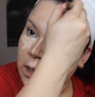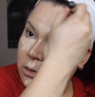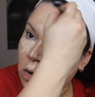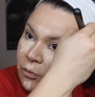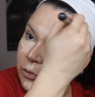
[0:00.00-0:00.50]

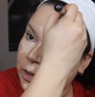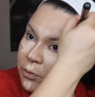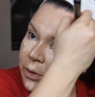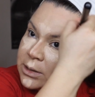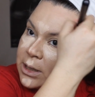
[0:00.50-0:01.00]
Hopefully
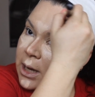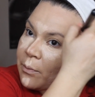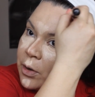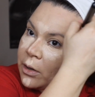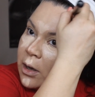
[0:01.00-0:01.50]
one day, I
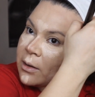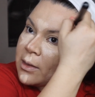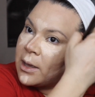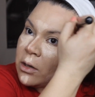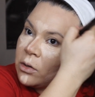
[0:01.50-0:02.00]
pray to God
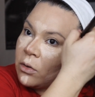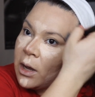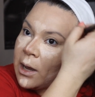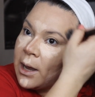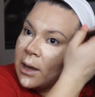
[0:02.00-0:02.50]
that, you know,
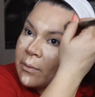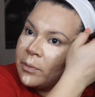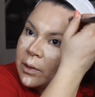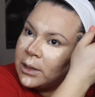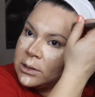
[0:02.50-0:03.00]
I am
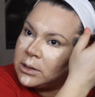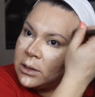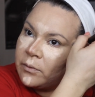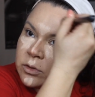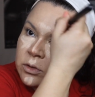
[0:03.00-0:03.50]
blessed
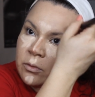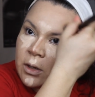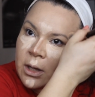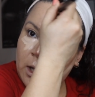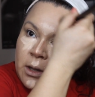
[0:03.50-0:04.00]
enough to
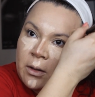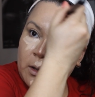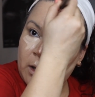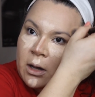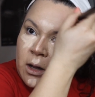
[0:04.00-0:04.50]

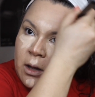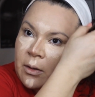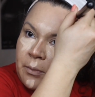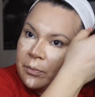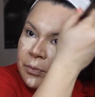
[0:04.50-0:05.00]

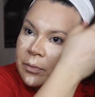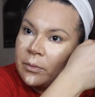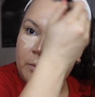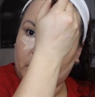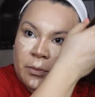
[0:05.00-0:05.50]

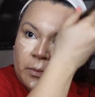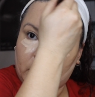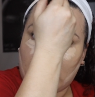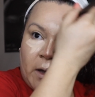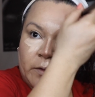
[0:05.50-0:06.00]

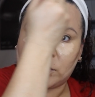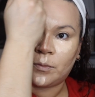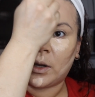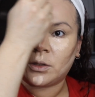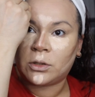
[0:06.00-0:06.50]
have a
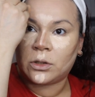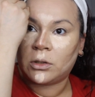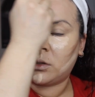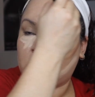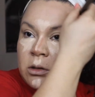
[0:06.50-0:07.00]

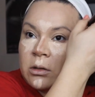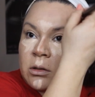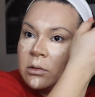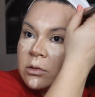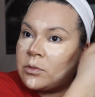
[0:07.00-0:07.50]
sponsor
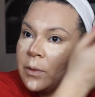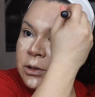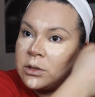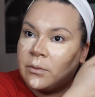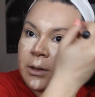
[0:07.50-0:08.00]
to
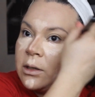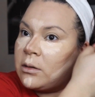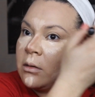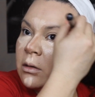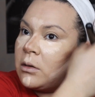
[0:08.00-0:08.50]
sponsor
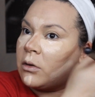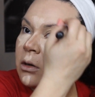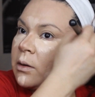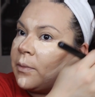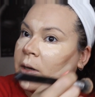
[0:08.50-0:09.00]
me, or a
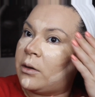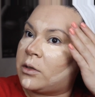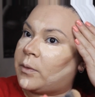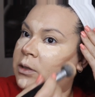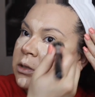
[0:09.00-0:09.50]
company to
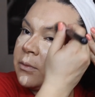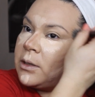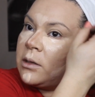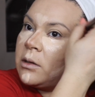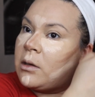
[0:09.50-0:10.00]
sponsor me.